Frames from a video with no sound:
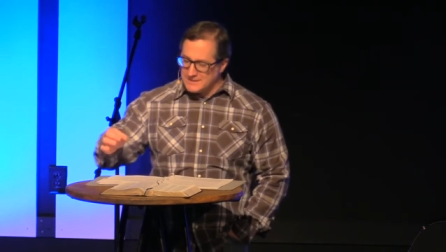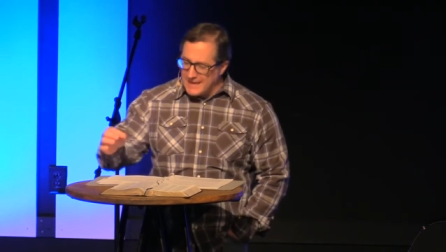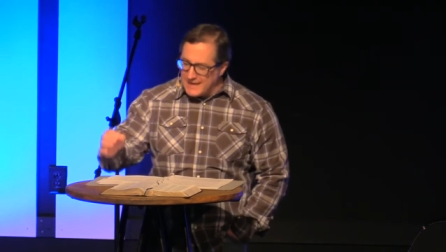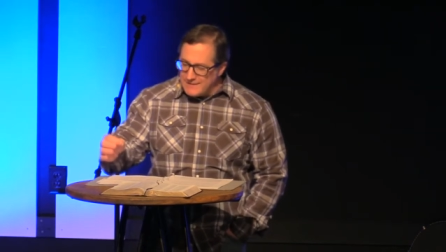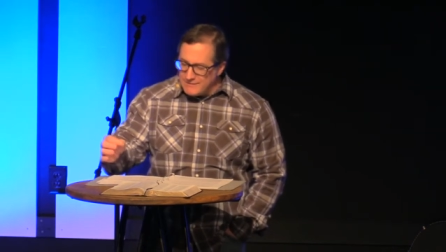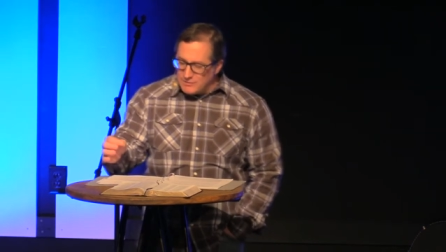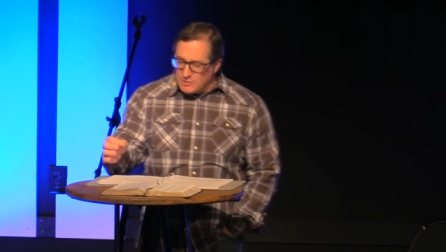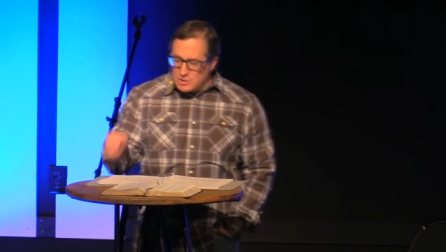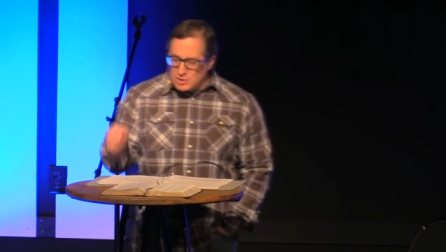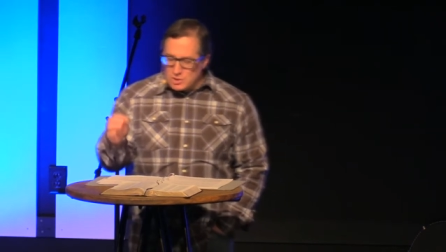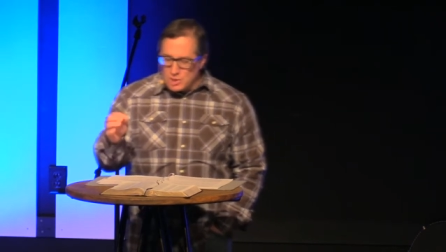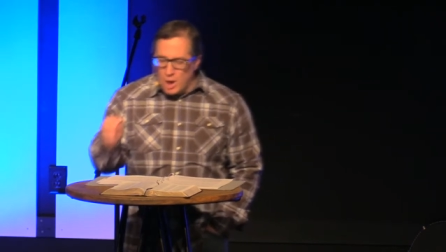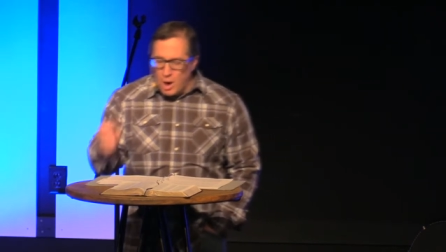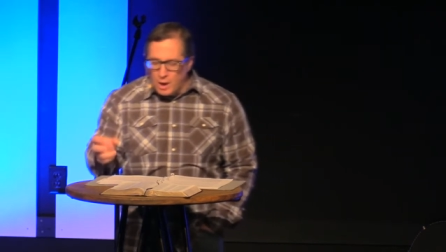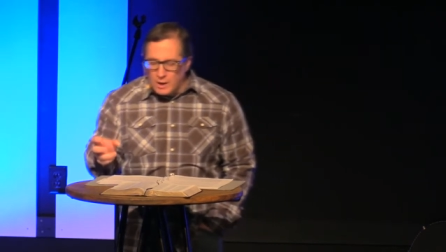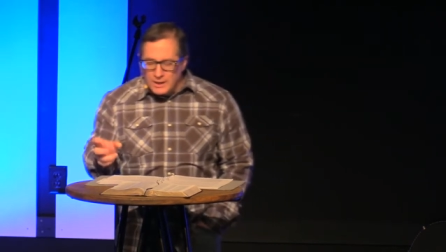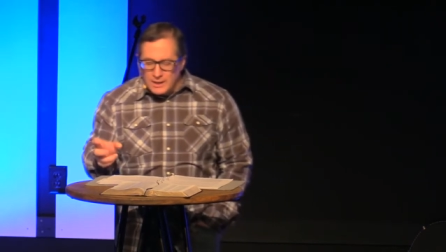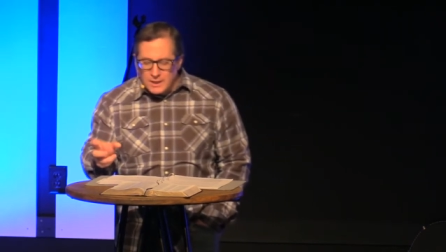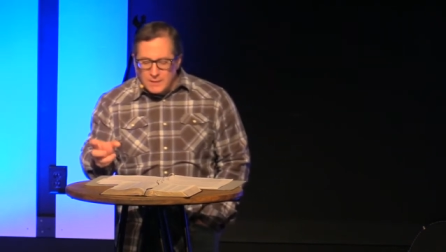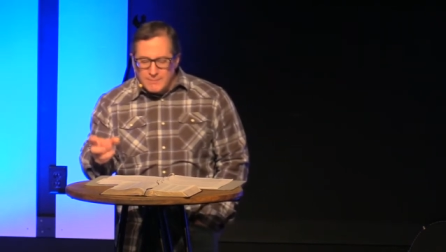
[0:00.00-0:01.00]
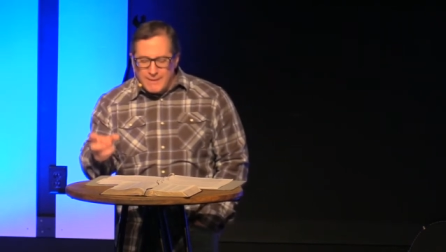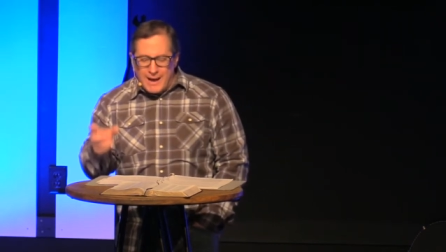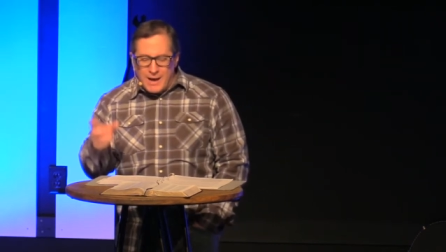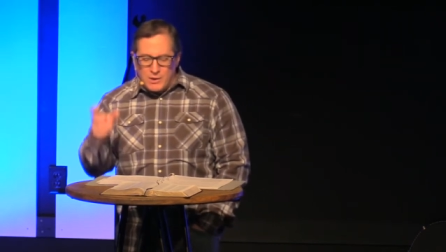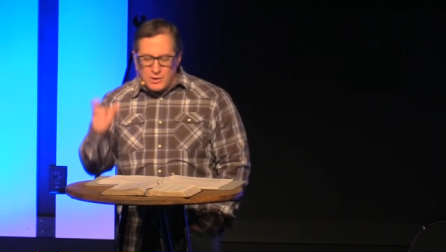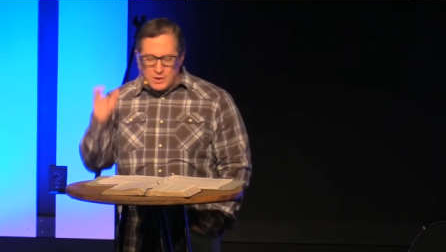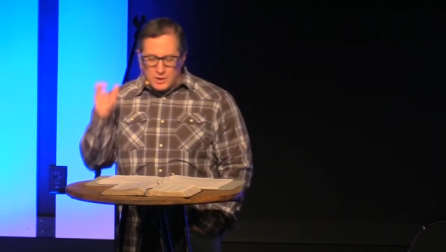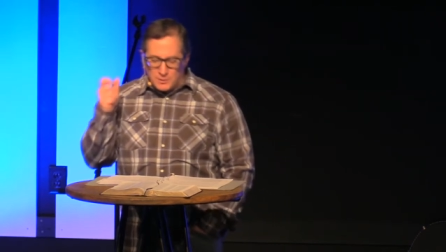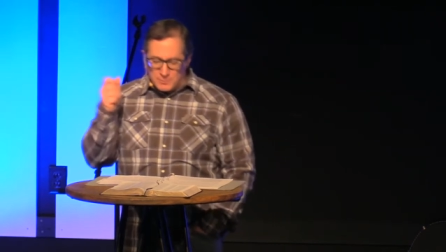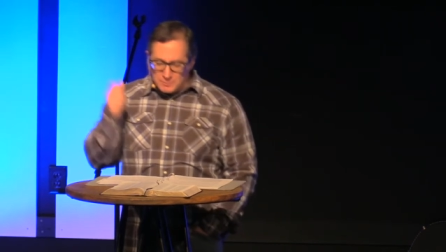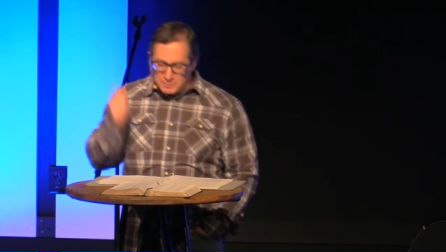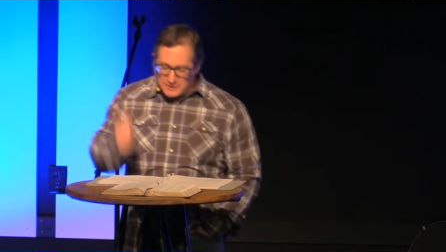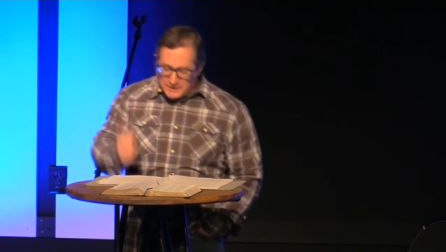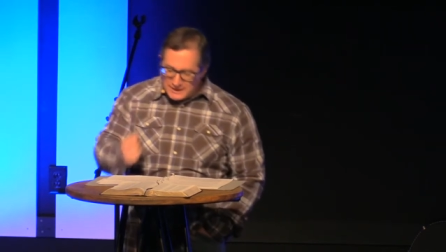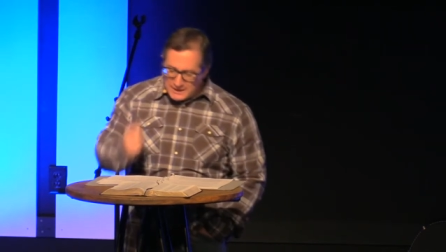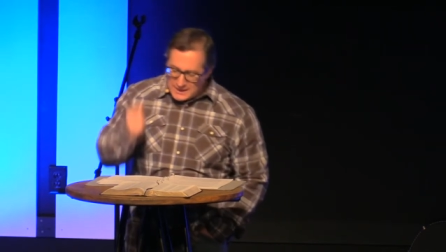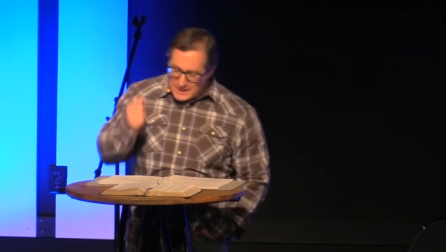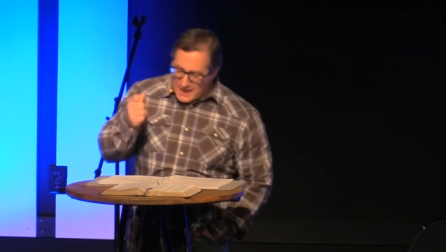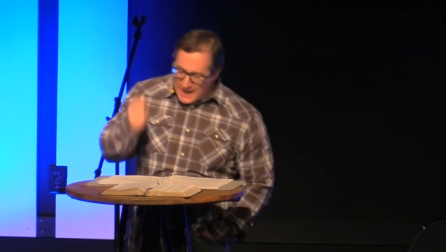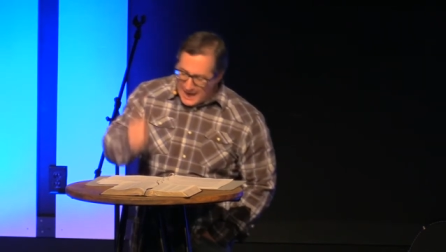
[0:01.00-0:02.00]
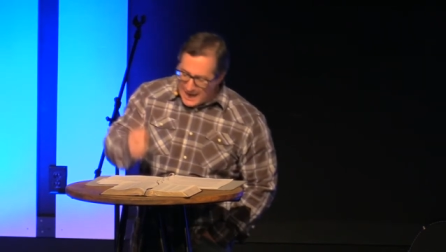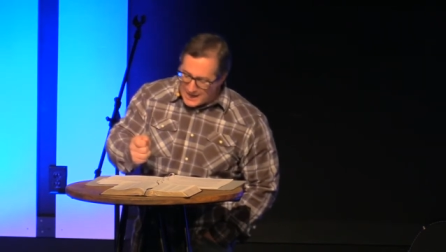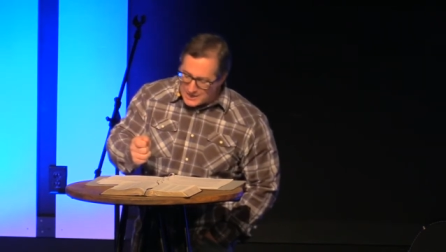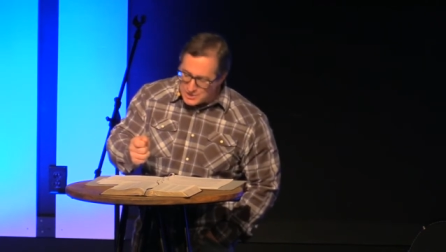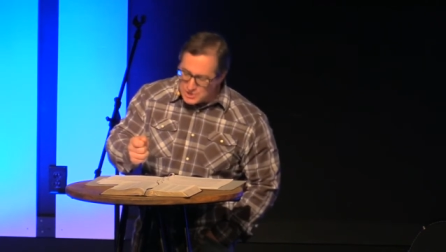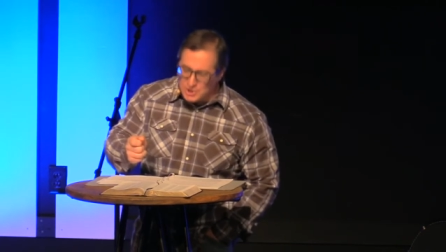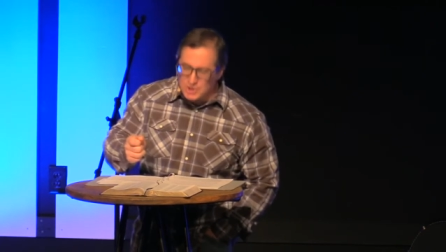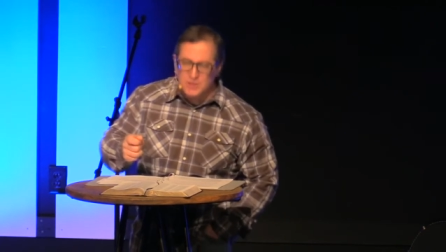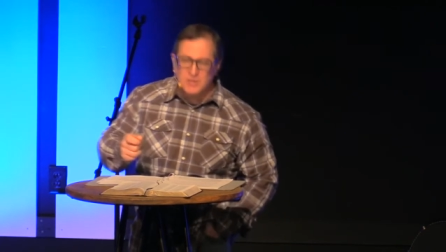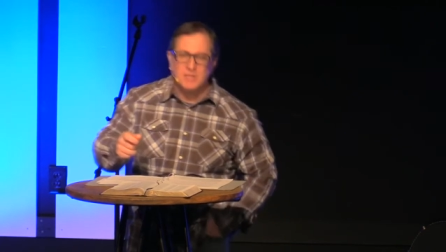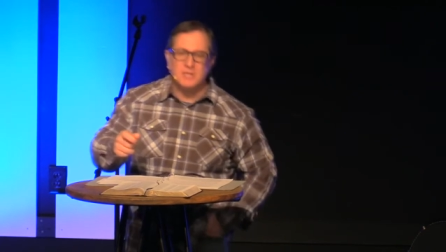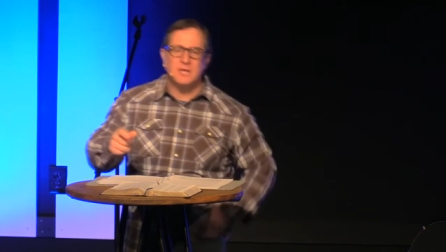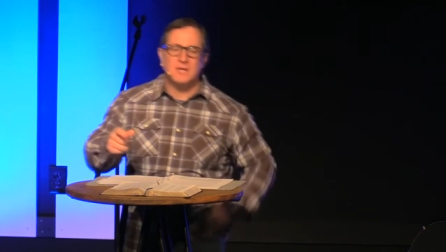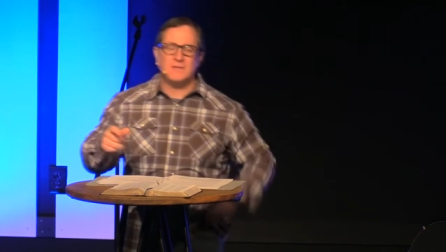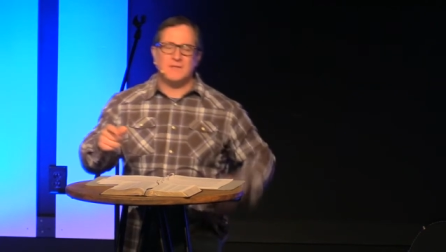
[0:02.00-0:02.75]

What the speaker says: David is talking about completed action